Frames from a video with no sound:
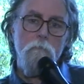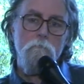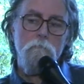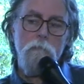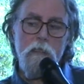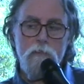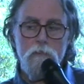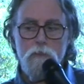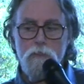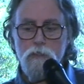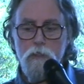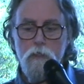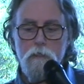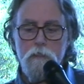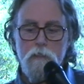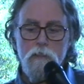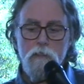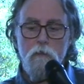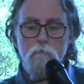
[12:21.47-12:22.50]
My
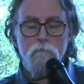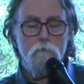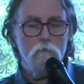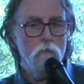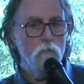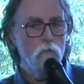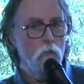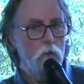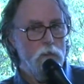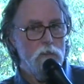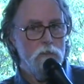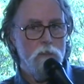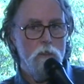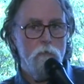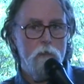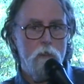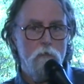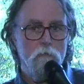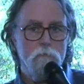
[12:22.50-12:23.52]
concern is over what is
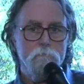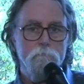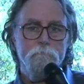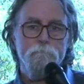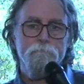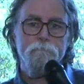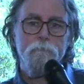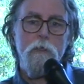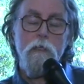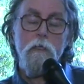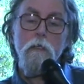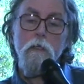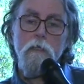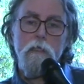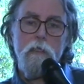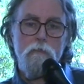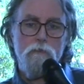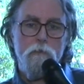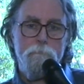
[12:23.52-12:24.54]
going on.
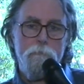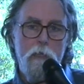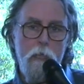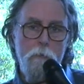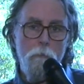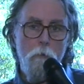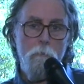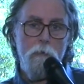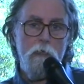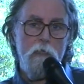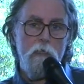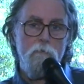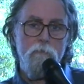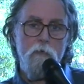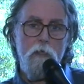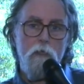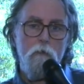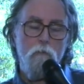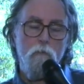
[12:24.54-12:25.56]
Now, as a Bible
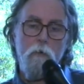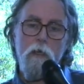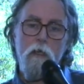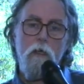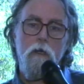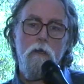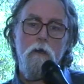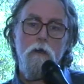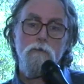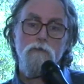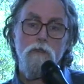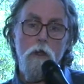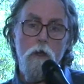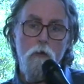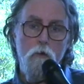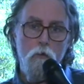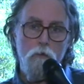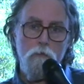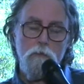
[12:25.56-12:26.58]
believer, we are
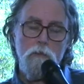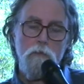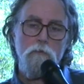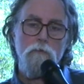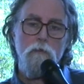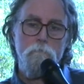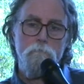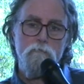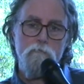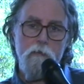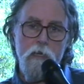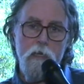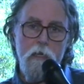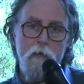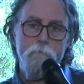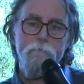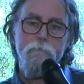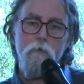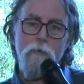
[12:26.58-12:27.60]
told to
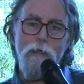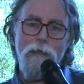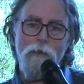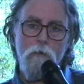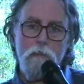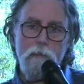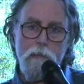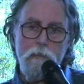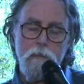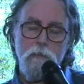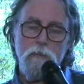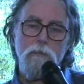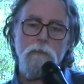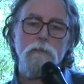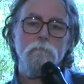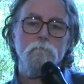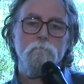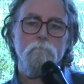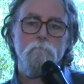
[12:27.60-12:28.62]
pray for our
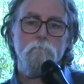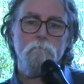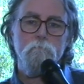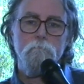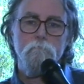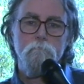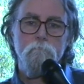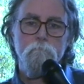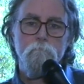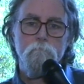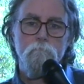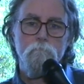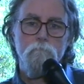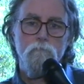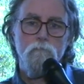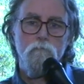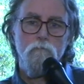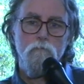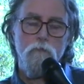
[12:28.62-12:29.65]
leaders.
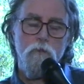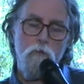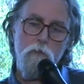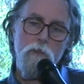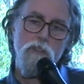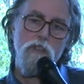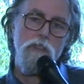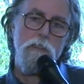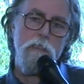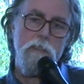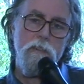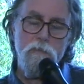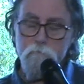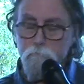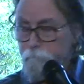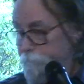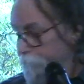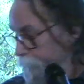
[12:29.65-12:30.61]
The question is